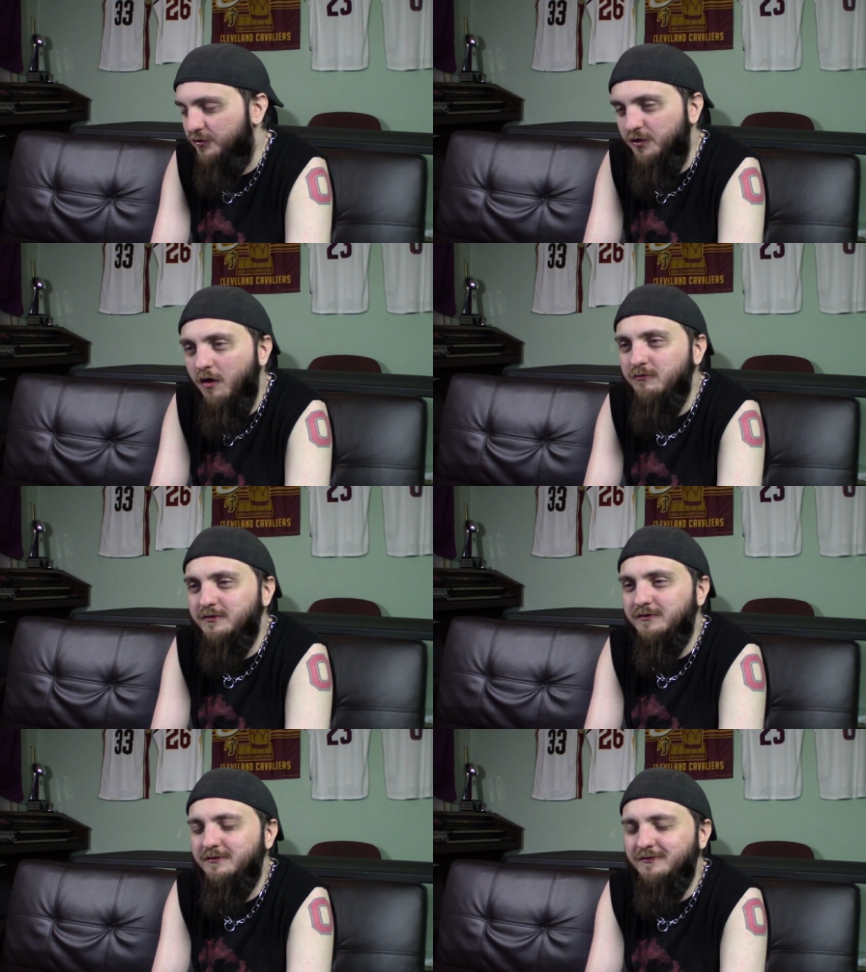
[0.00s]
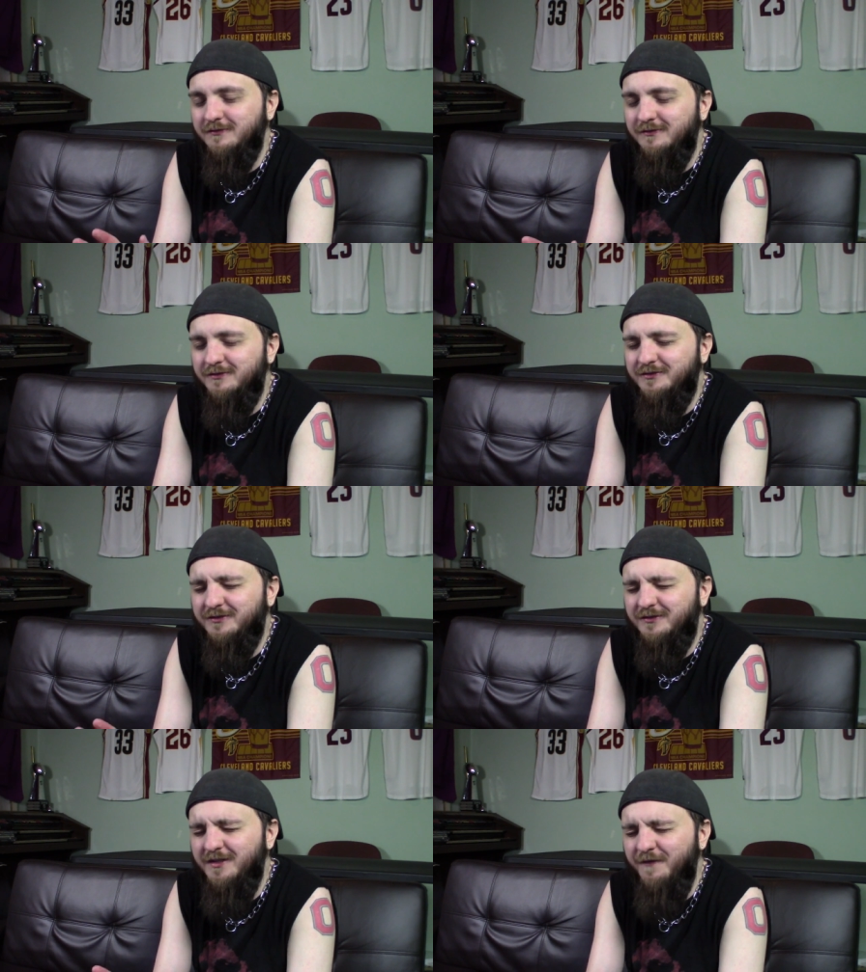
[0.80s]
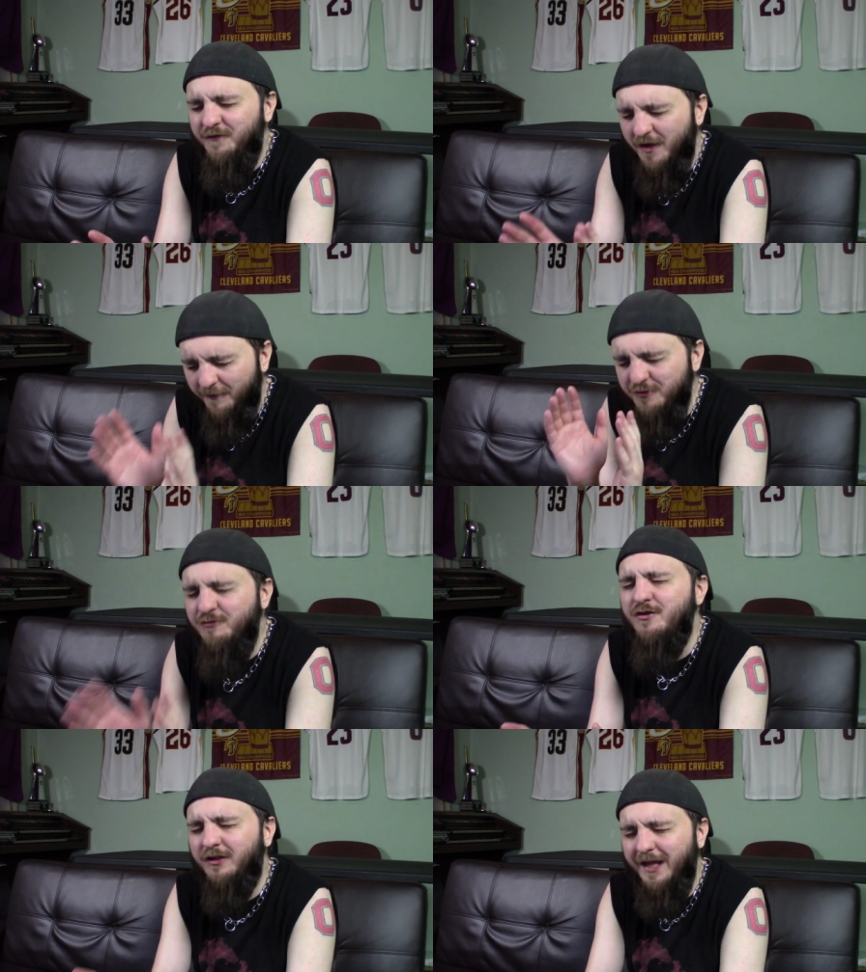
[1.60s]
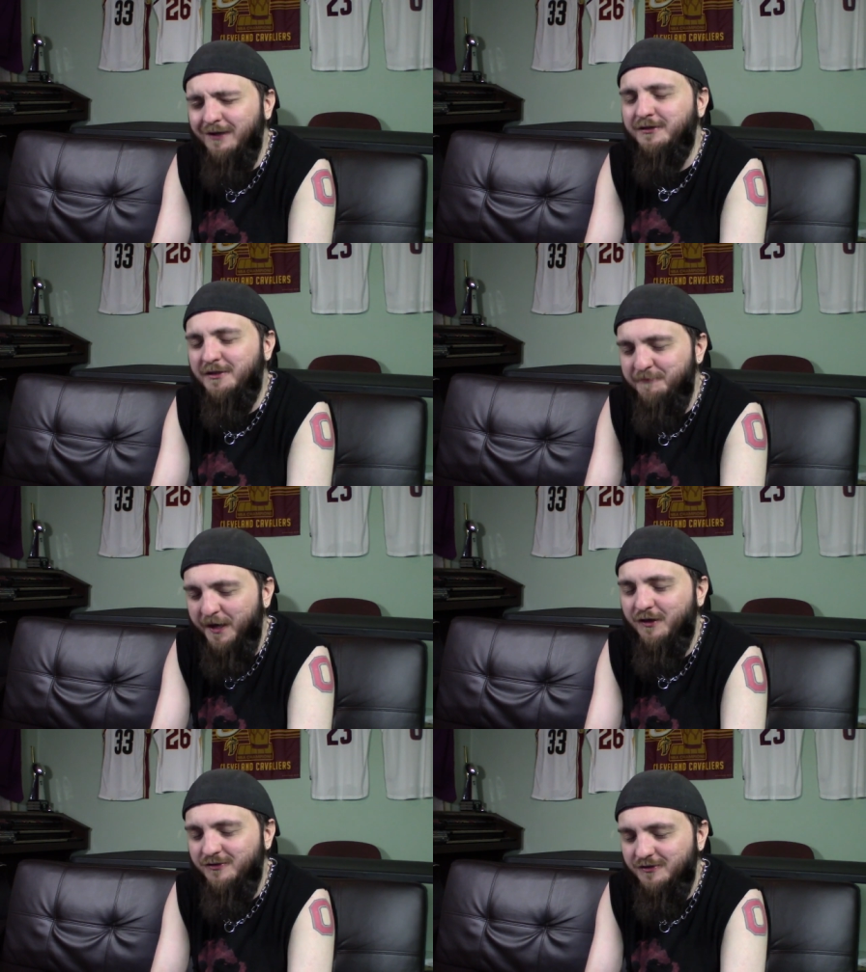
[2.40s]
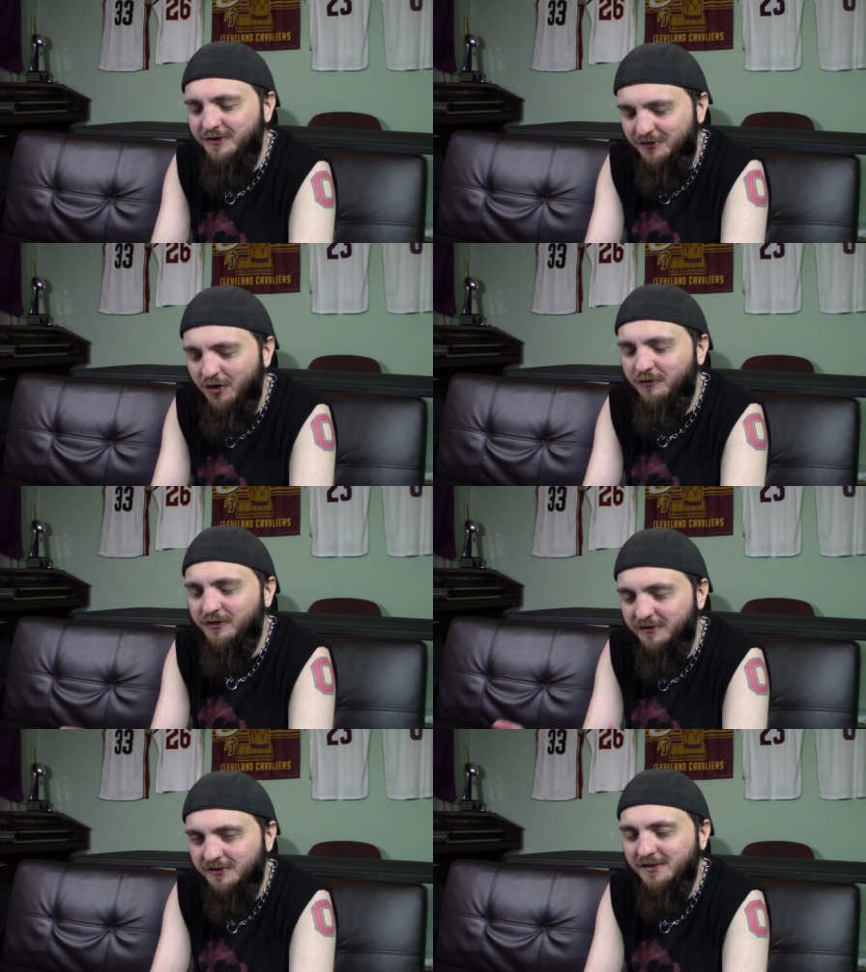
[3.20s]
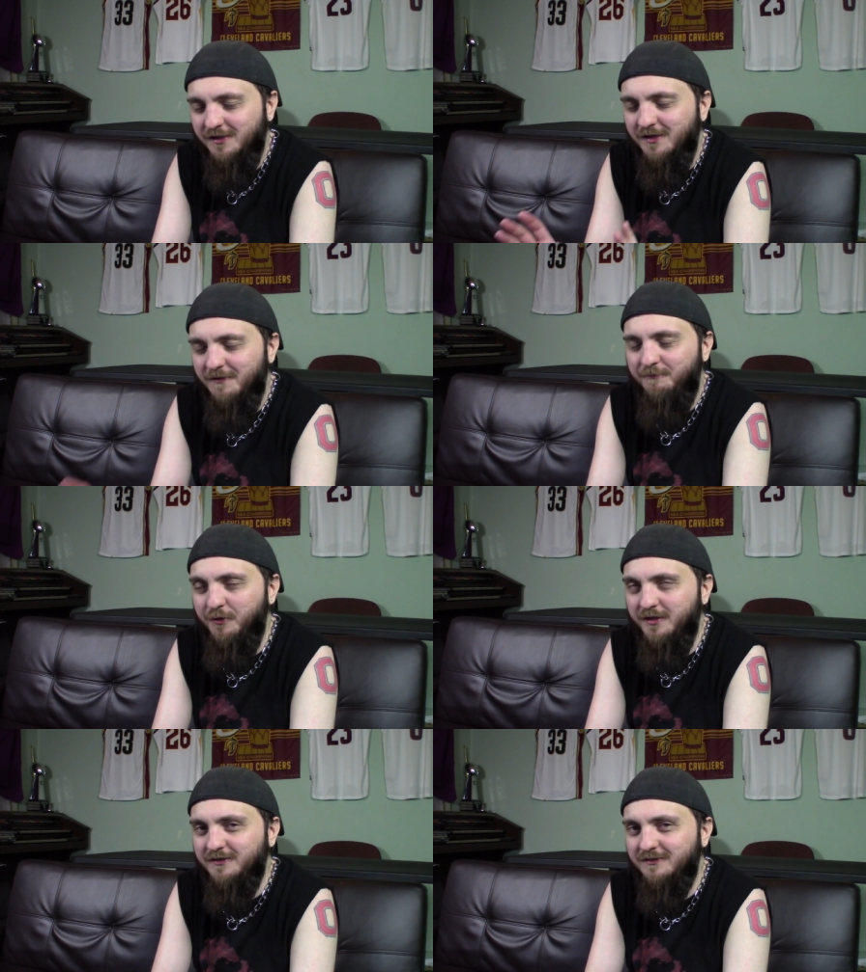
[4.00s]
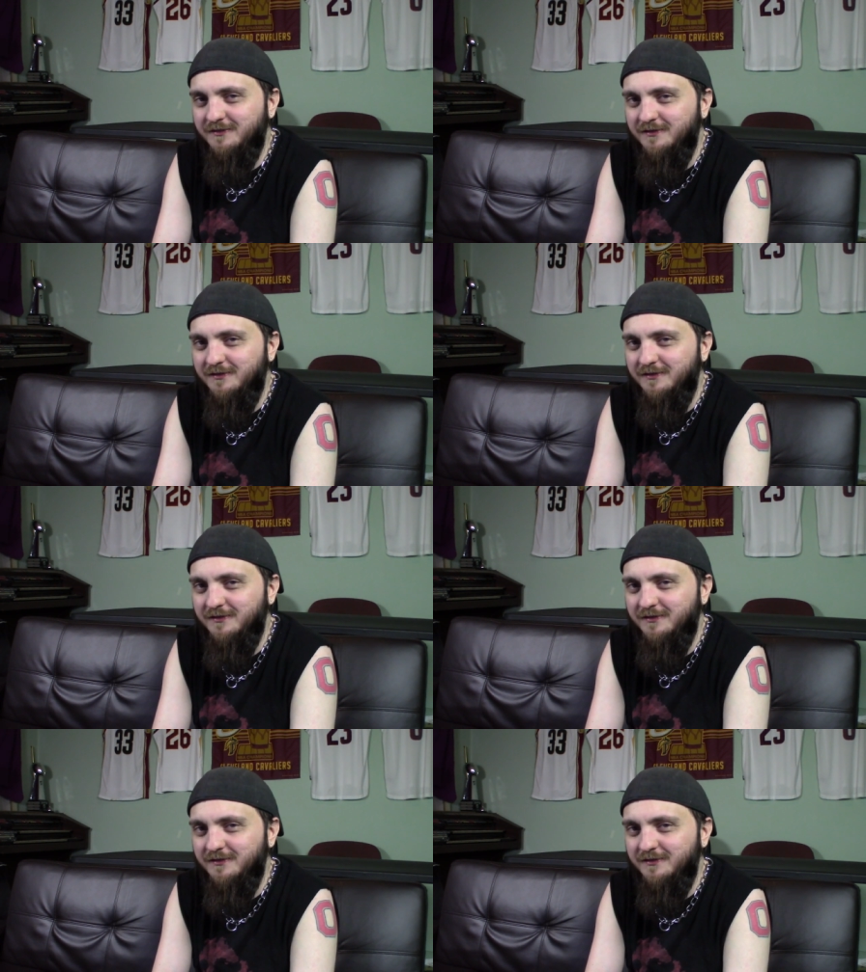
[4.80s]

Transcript: don't if you, you're allowed to compare the Jokers, but